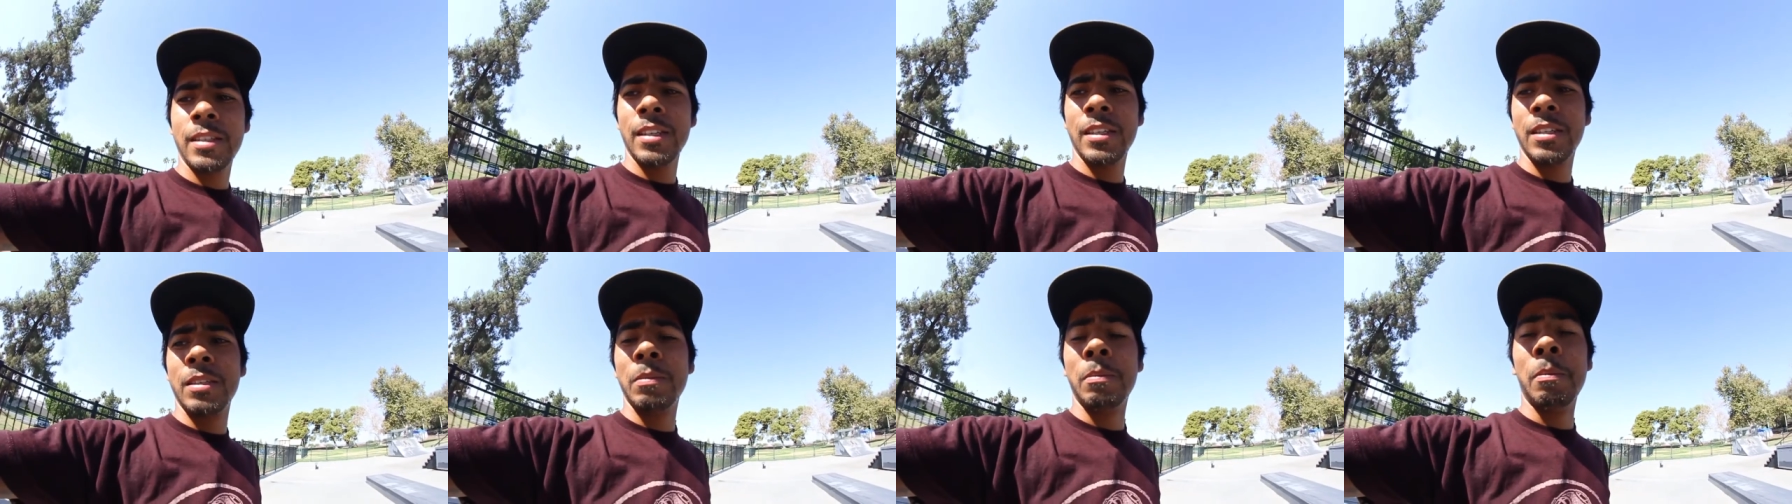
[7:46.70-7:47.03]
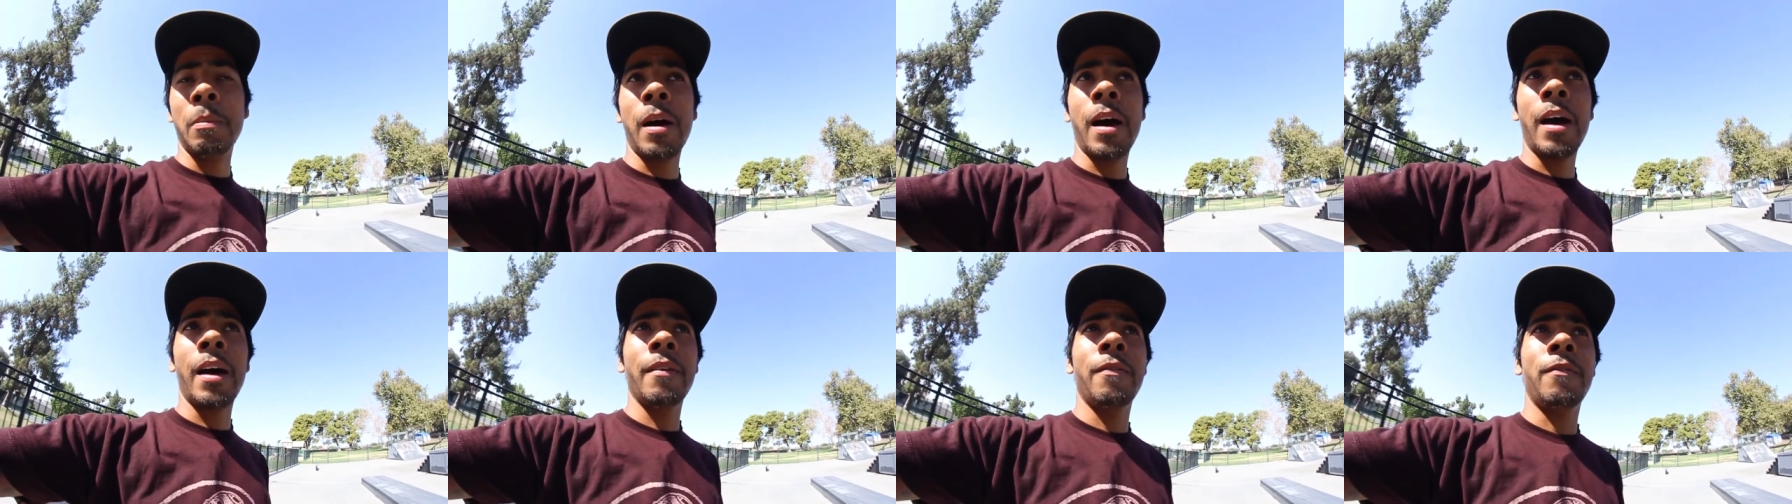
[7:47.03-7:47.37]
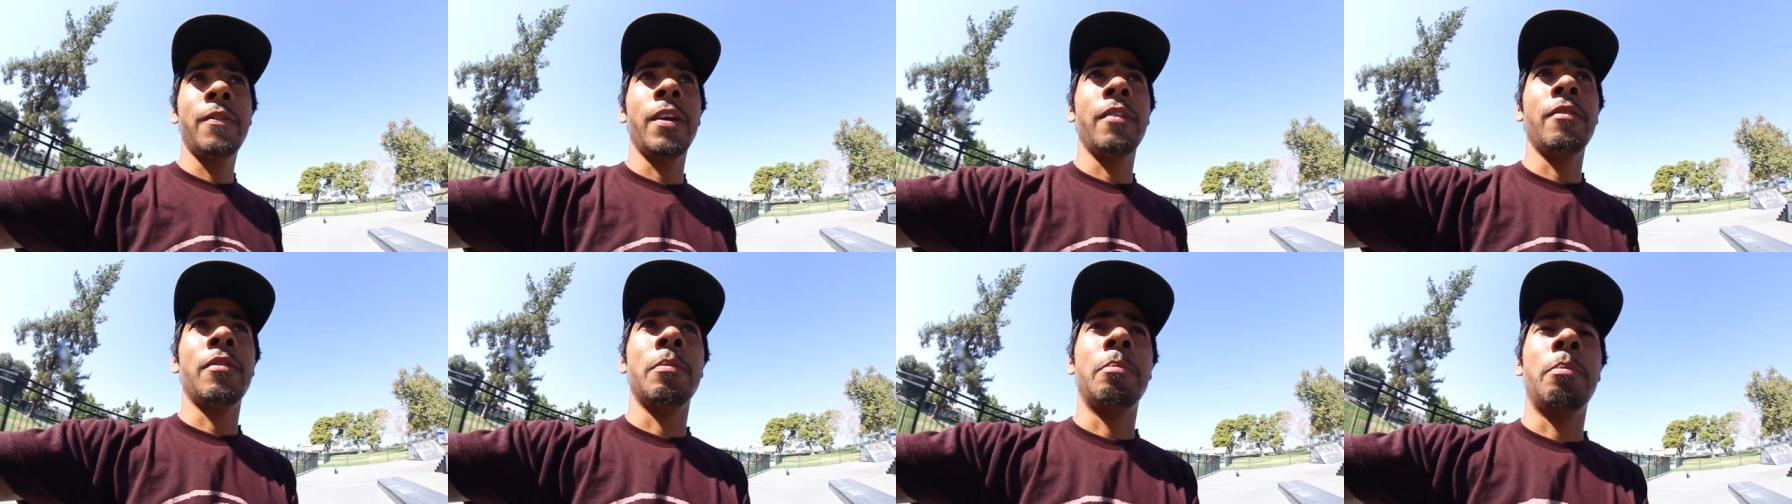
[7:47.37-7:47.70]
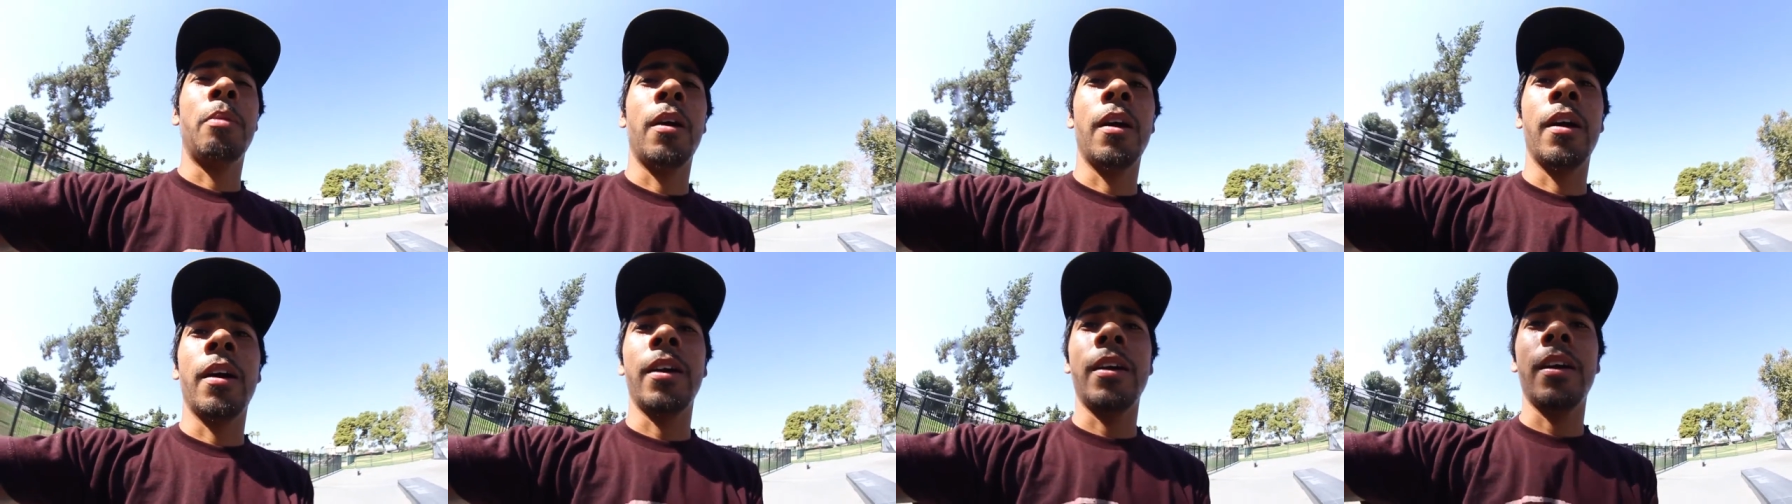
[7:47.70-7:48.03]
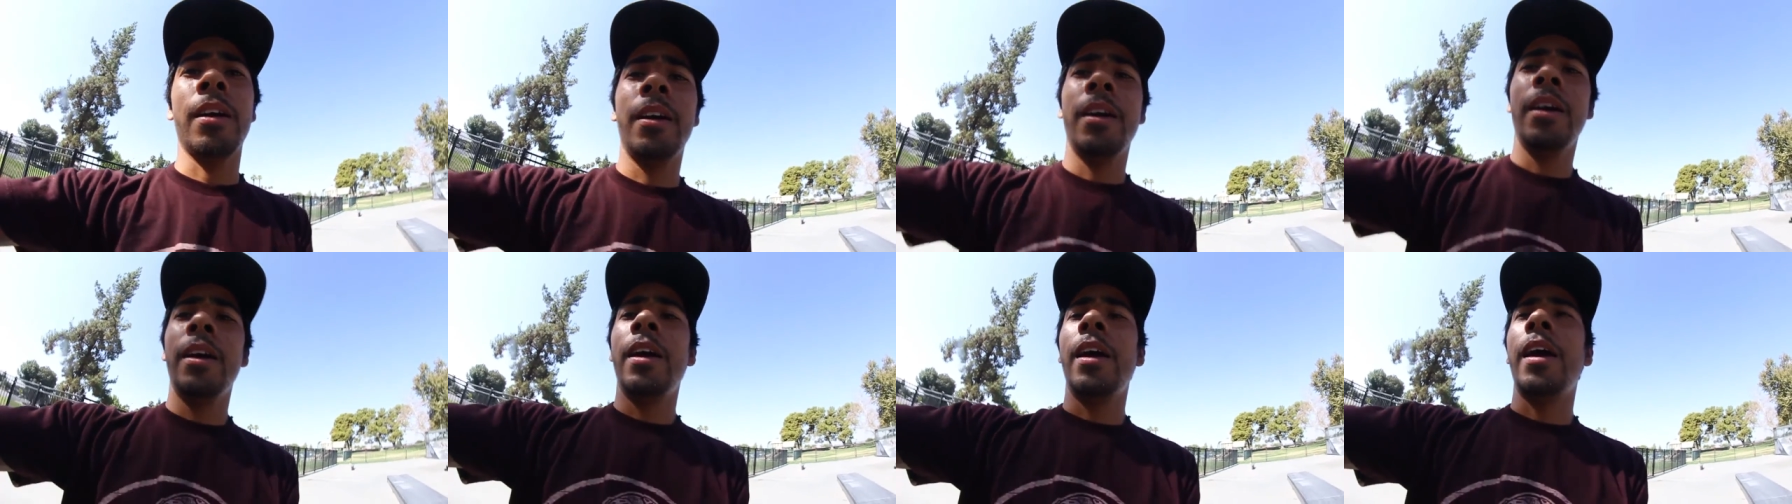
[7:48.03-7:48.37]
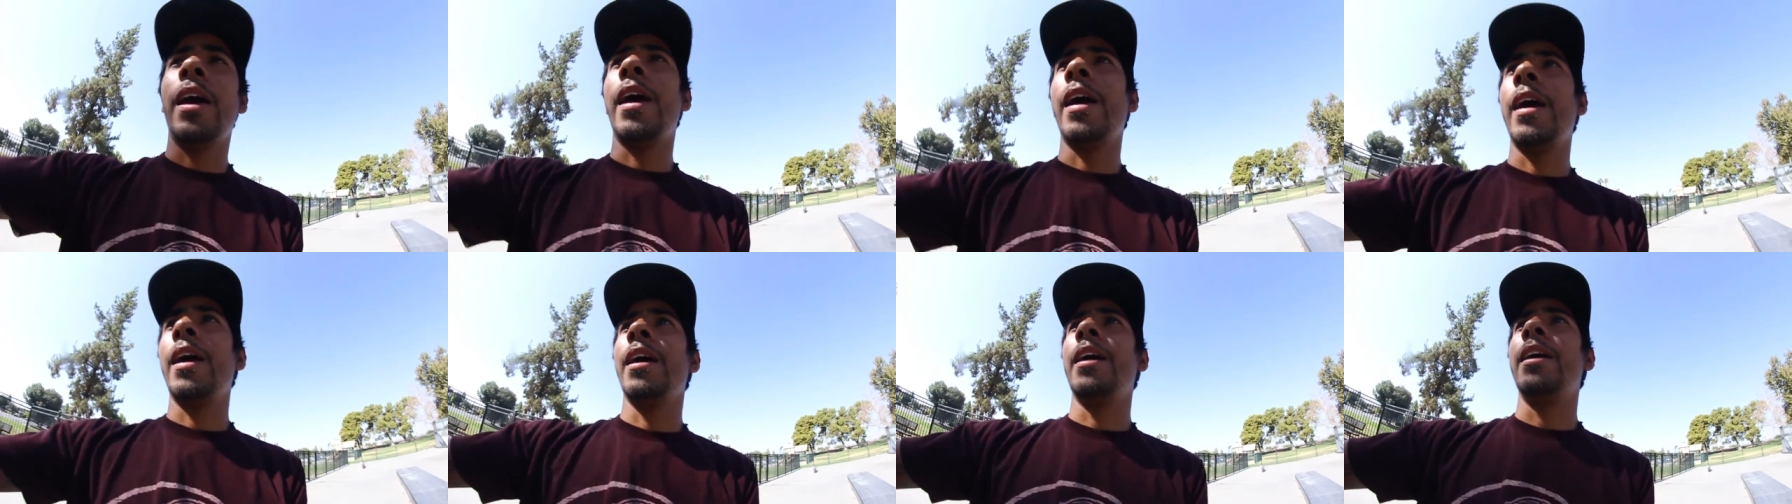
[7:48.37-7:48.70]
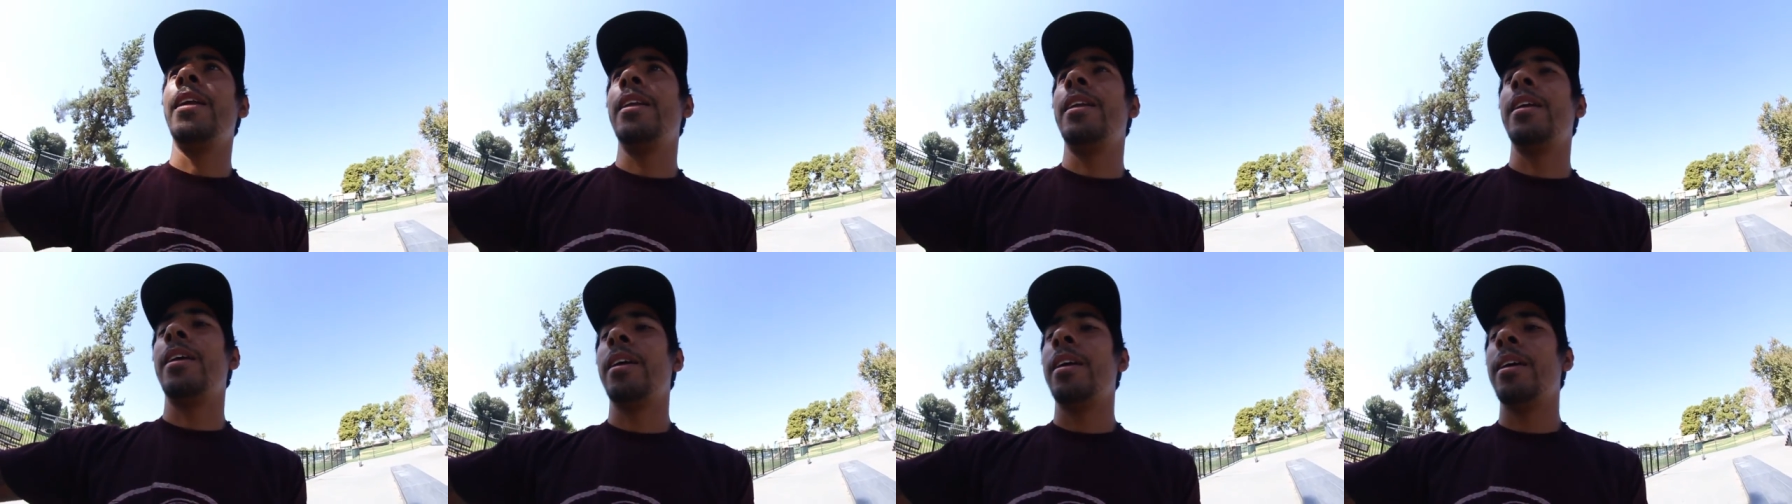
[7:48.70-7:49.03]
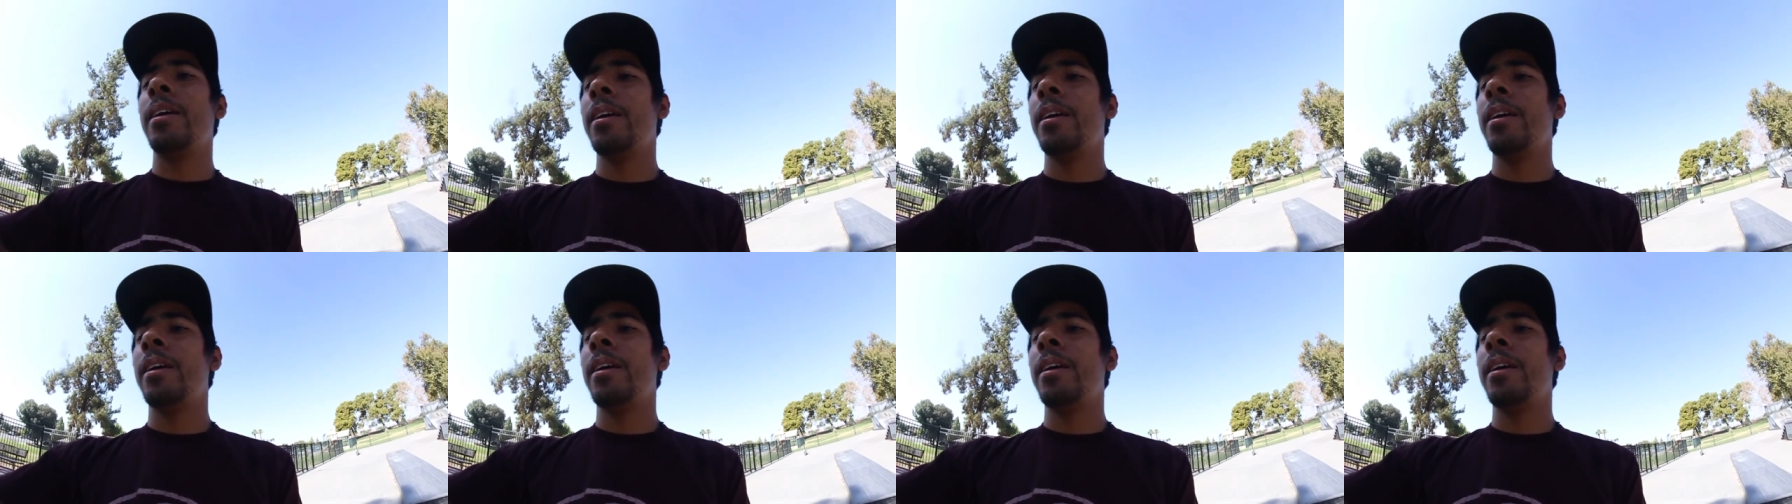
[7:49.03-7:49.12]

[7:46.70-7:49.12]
is my favorite park, and